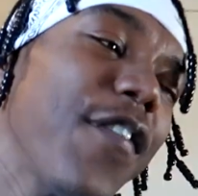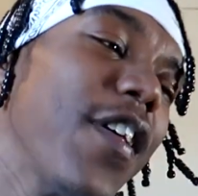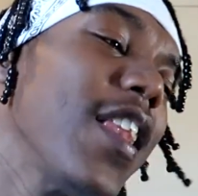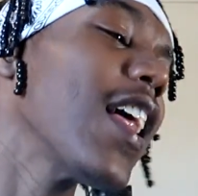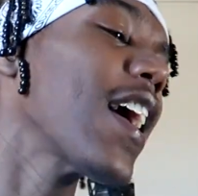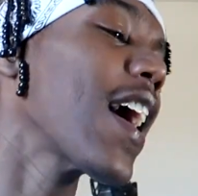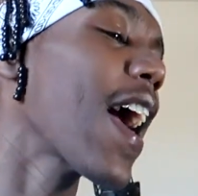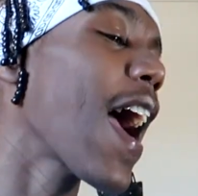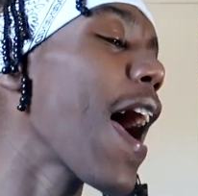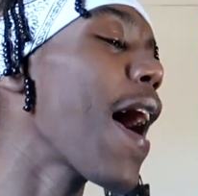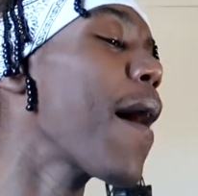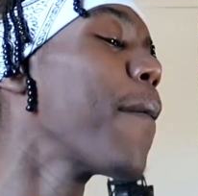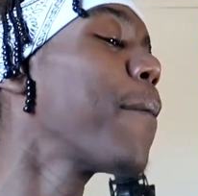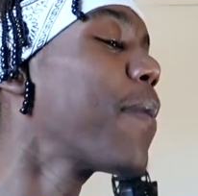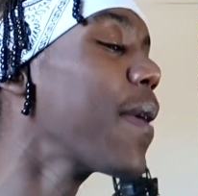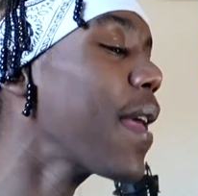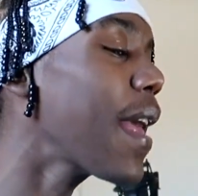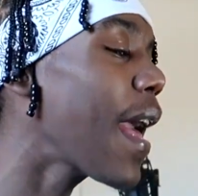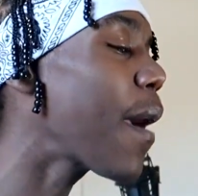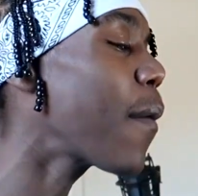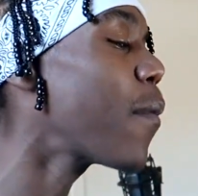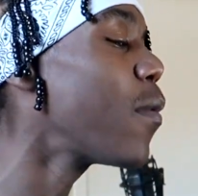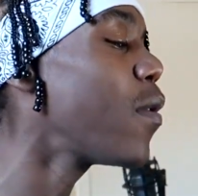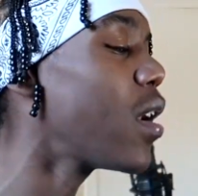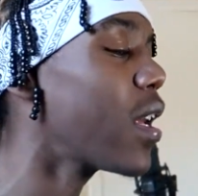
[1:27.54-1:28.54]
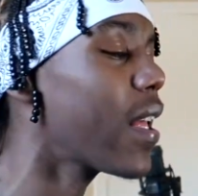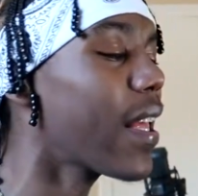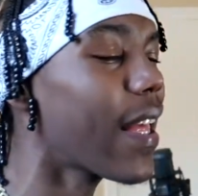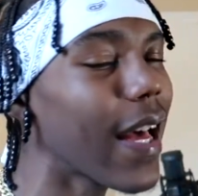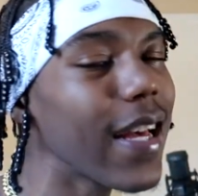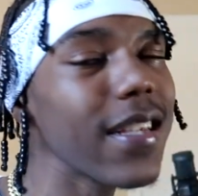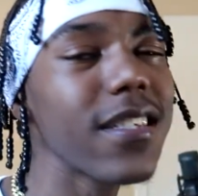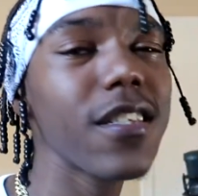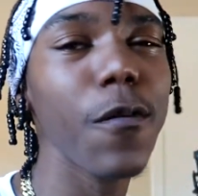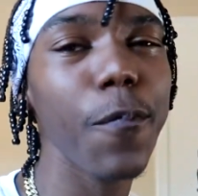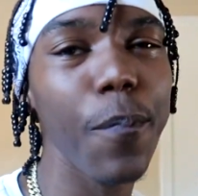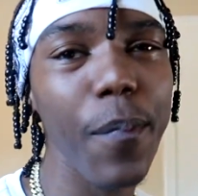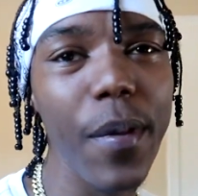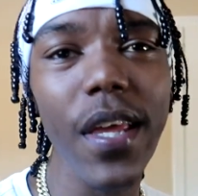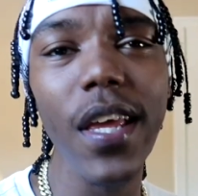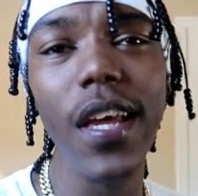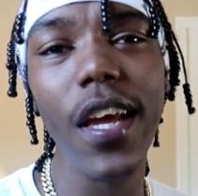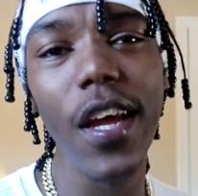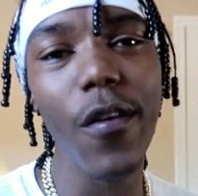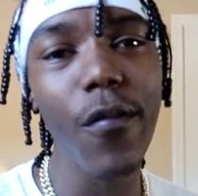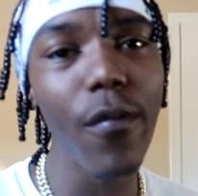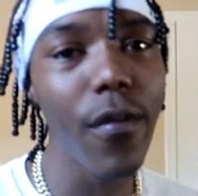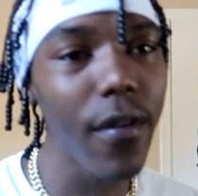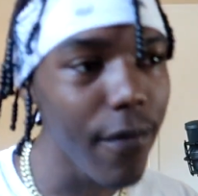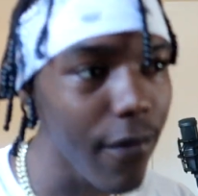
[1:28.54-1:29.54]
feel like I'd be able to guess a
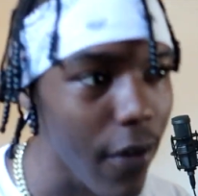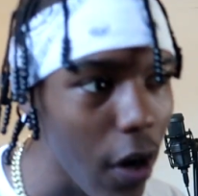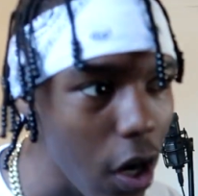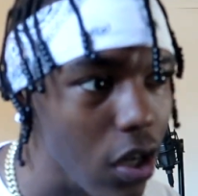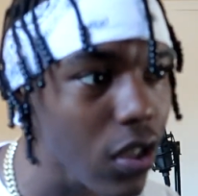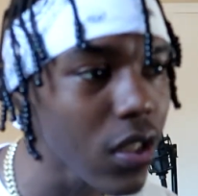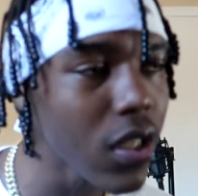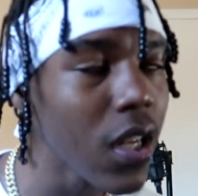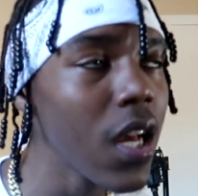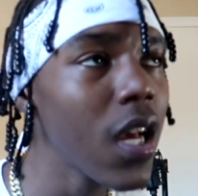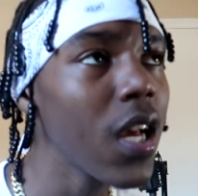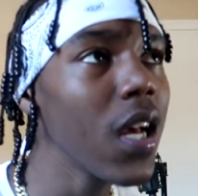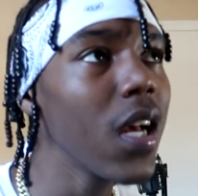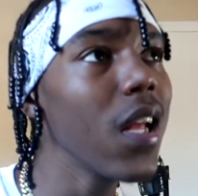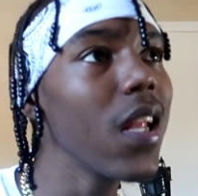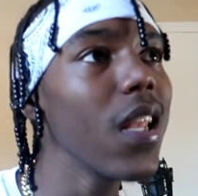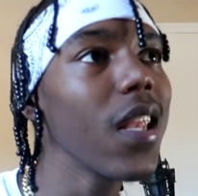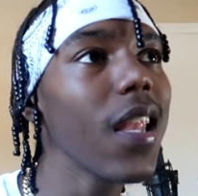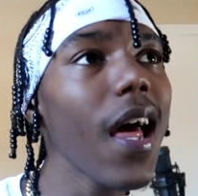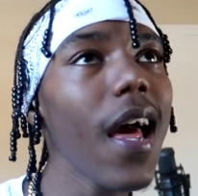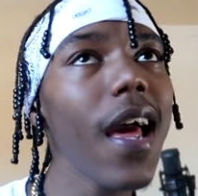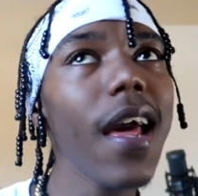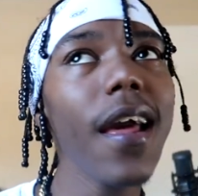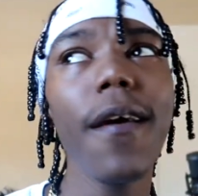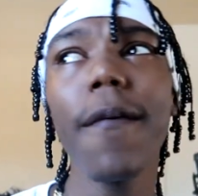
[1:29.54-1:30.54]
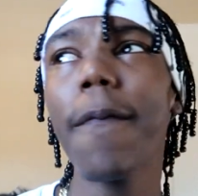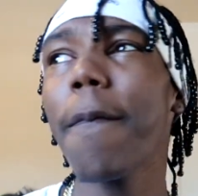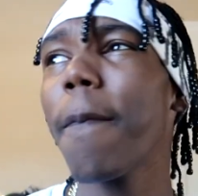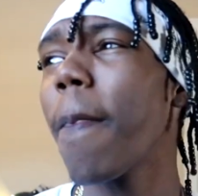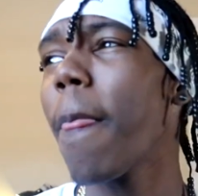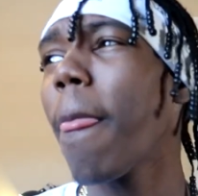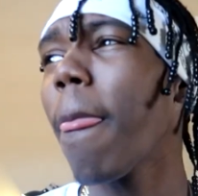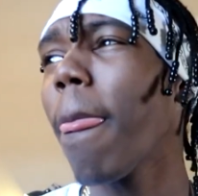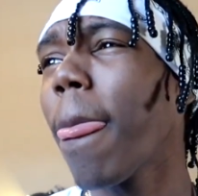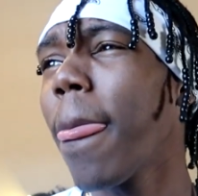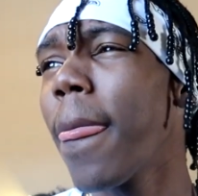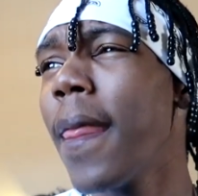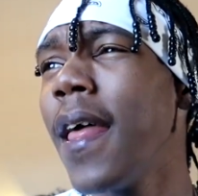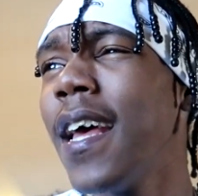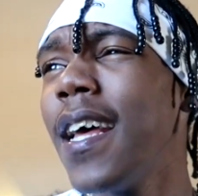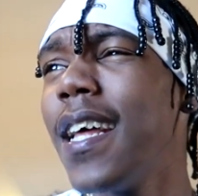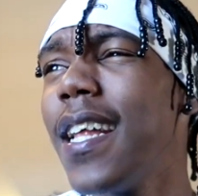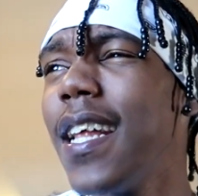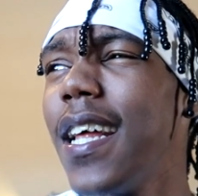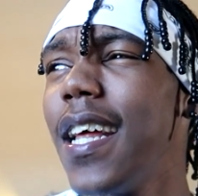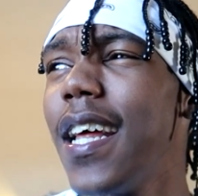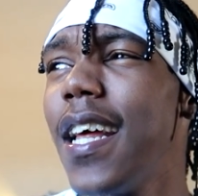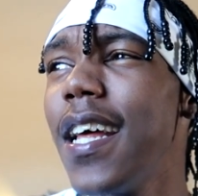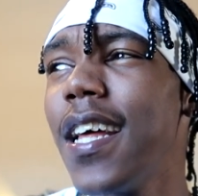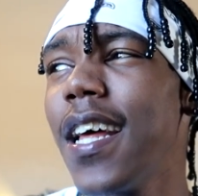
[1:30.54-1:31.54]
beat in reverse. Like,
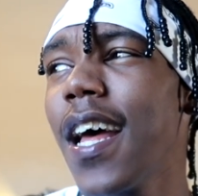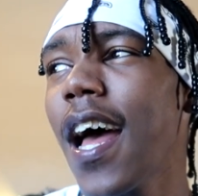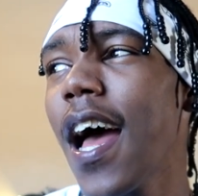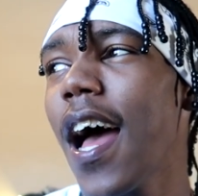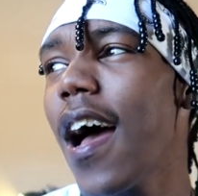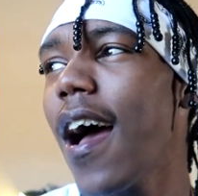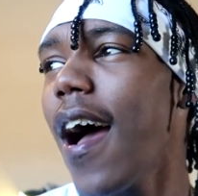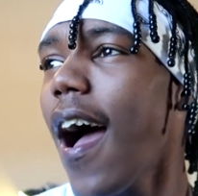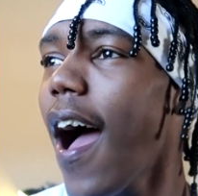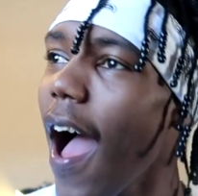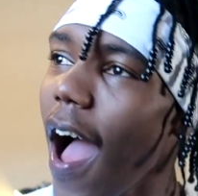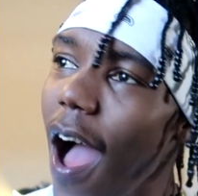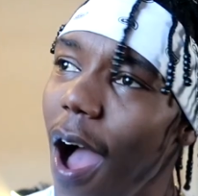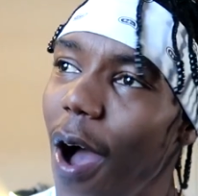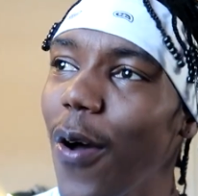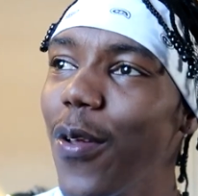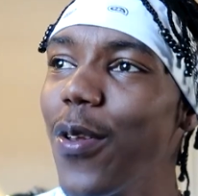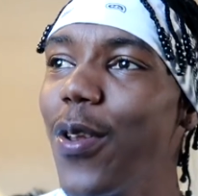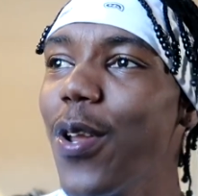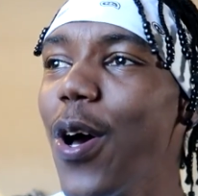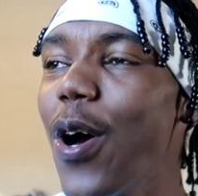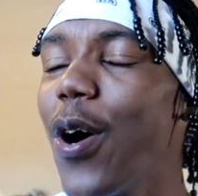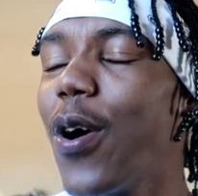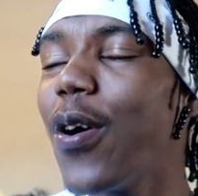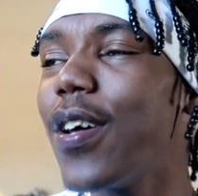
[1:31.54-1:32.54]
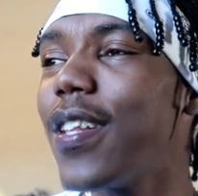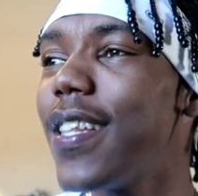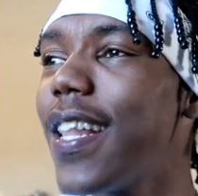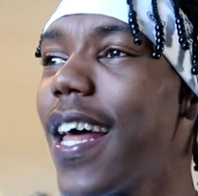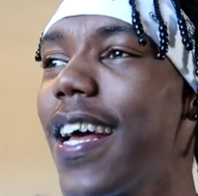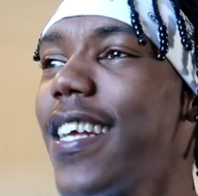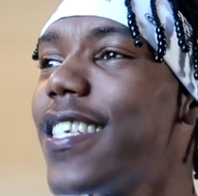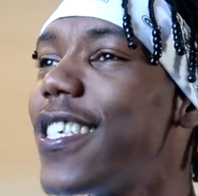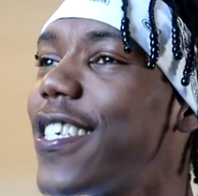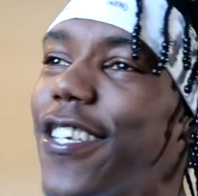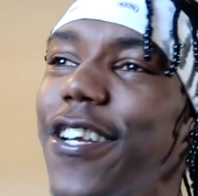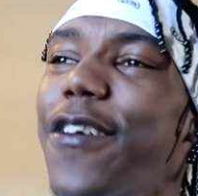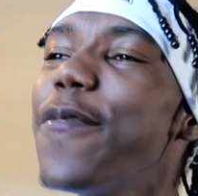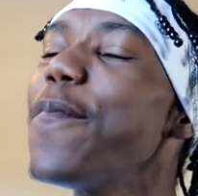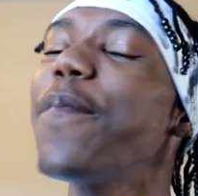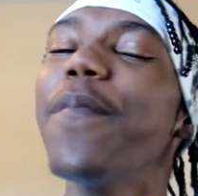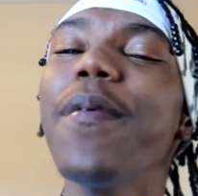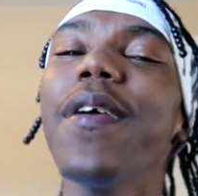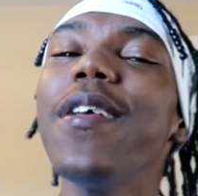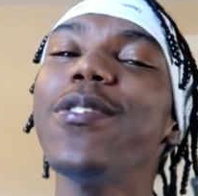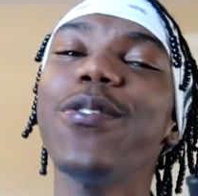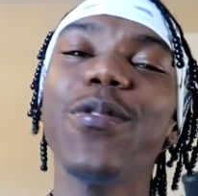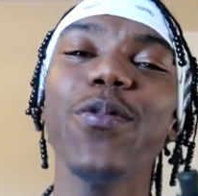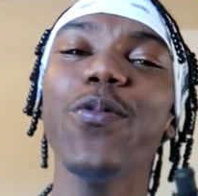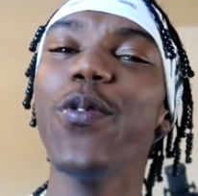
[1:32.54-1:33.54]
I don't know. That shouldn't
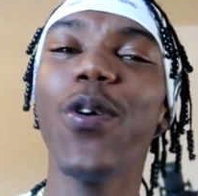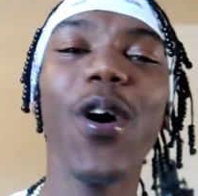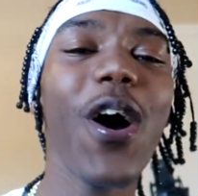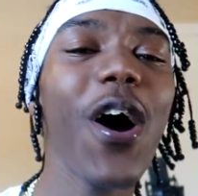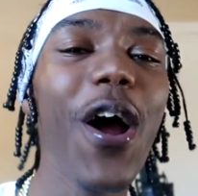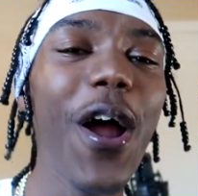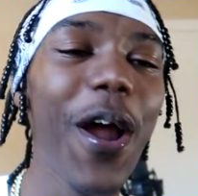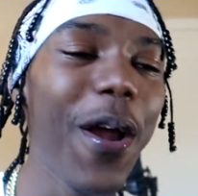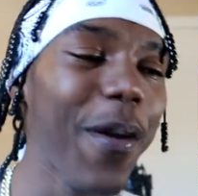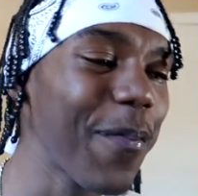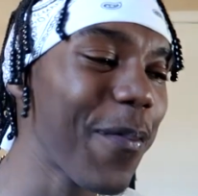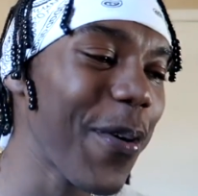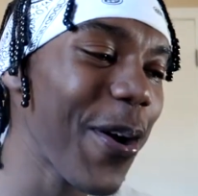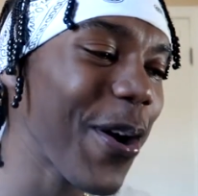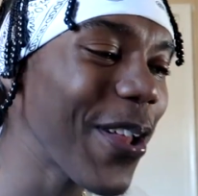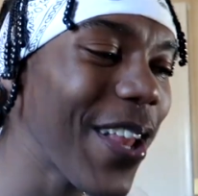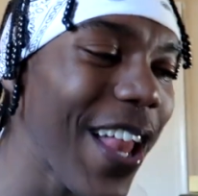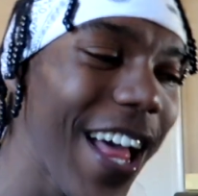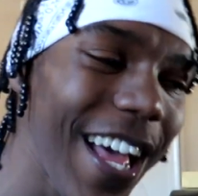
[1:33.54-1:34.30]
be too hard, bro.